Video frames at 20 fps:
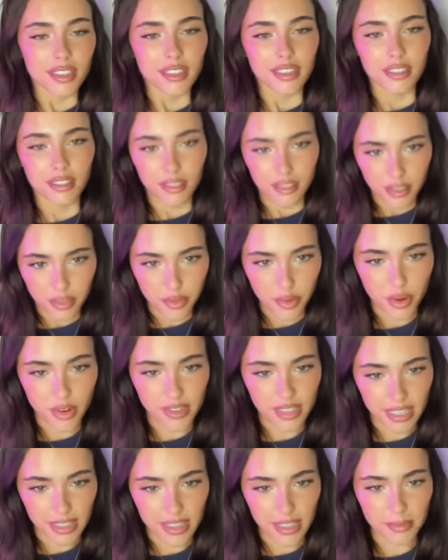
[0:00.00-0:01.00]
of course
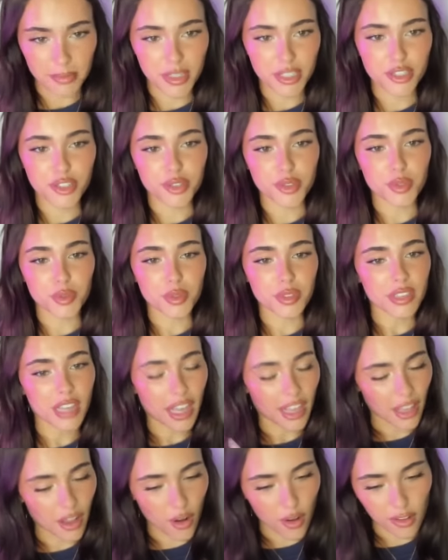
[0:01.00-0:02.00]
that led me to
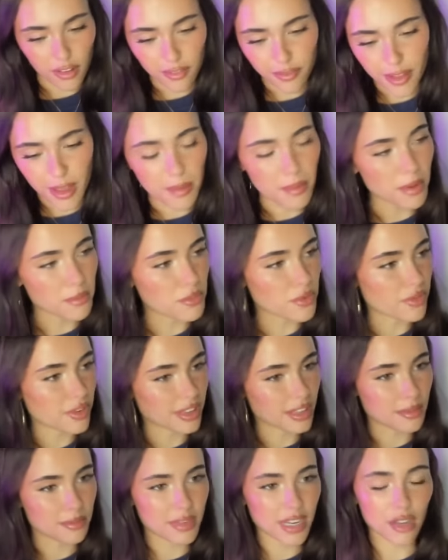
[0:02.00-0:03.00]
taking all of them and moving
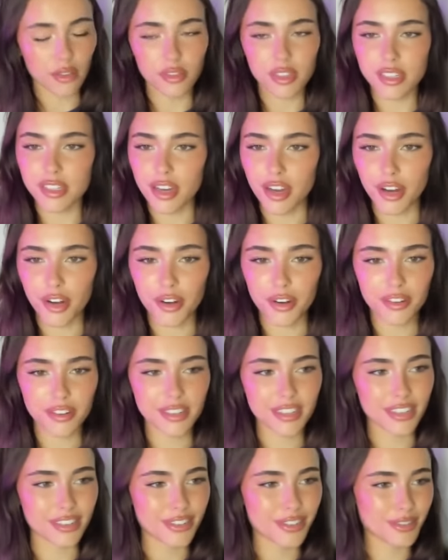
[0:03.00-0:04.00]
them downstairs
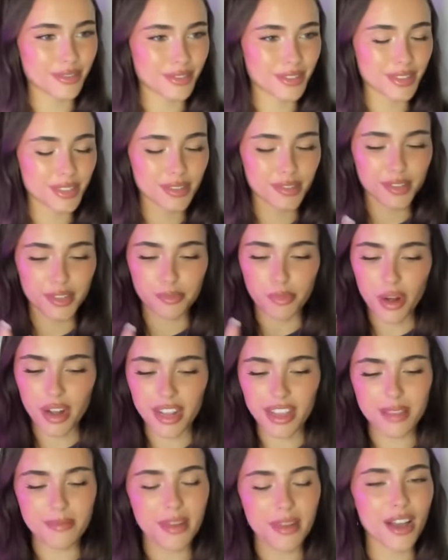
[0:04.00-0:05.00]
and
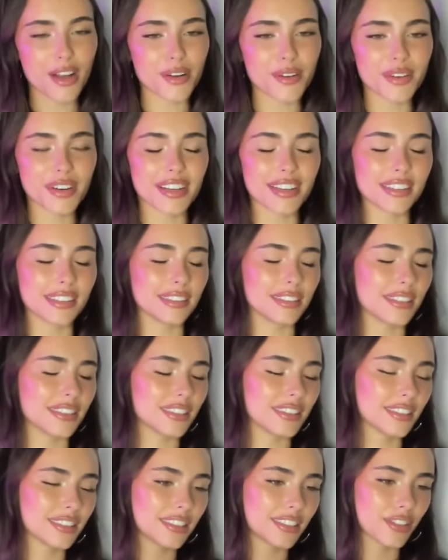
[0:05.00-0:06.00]
spreading them out
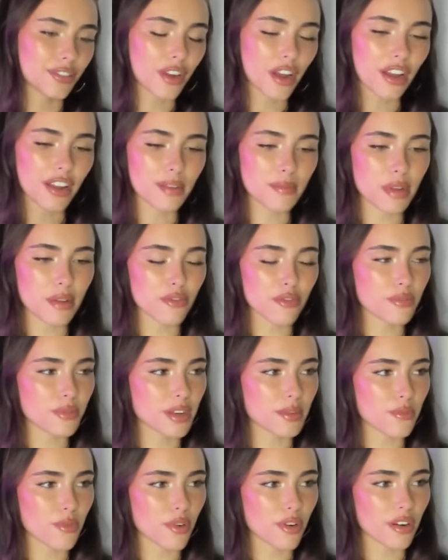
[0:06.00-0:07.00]
and they're not in my room
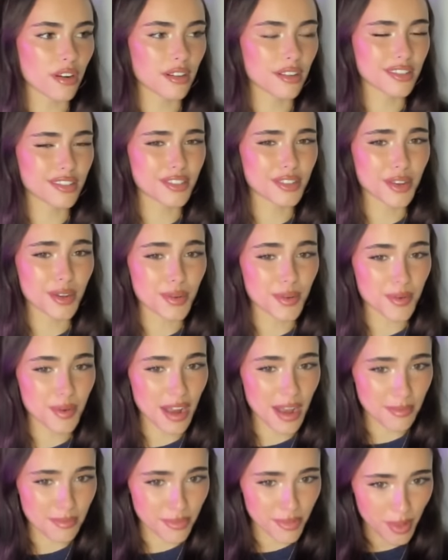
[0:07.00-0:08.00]
anymore. So
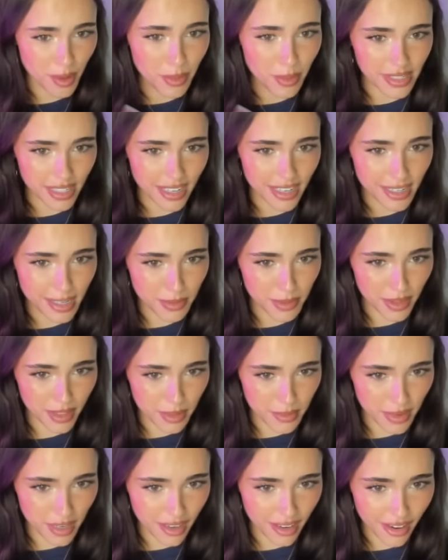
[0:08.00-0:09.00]
I'm so excited to put
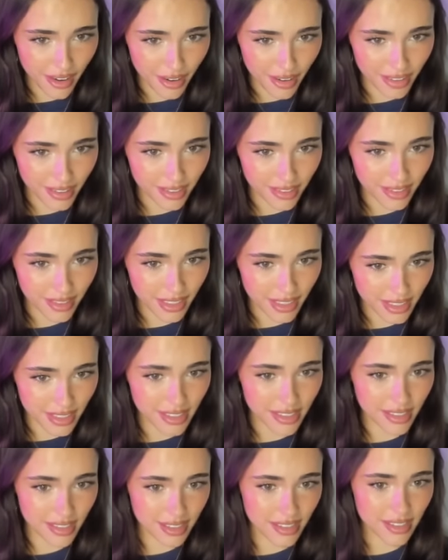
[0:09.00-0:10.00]
them in here. This
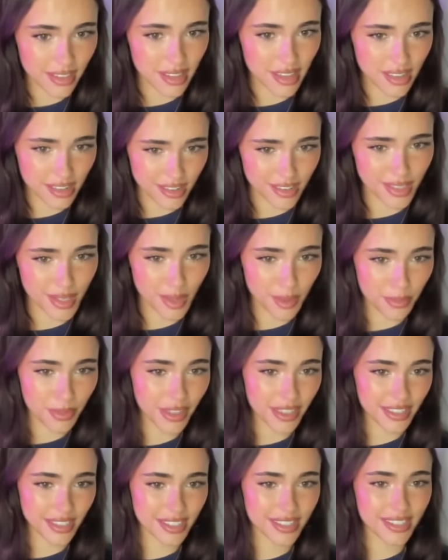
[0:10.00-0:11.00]
is this is the
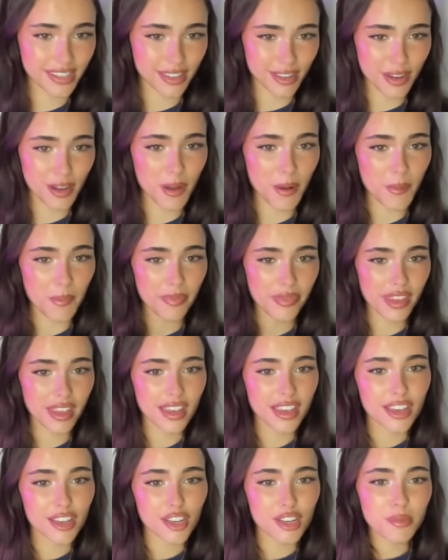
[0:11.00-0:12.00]
place to go.
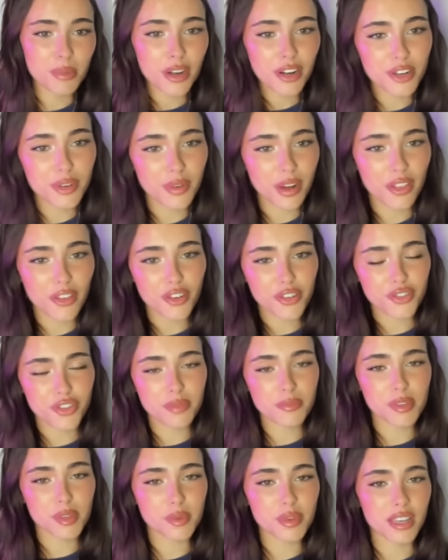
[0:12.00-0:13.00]
You better do another stream
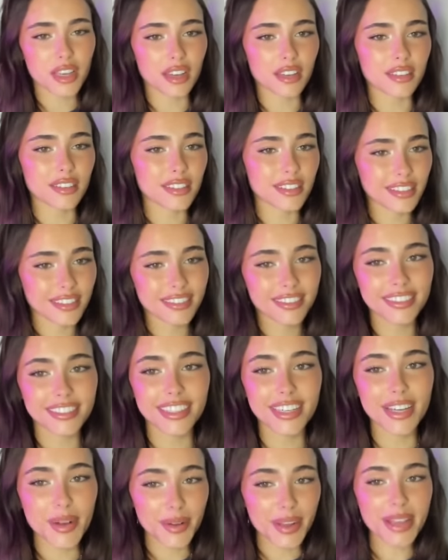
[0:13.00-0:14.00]
this weekend.
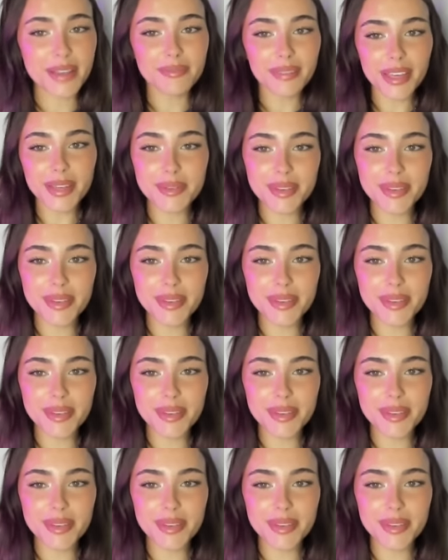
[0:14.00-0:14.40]
Okay, maybe I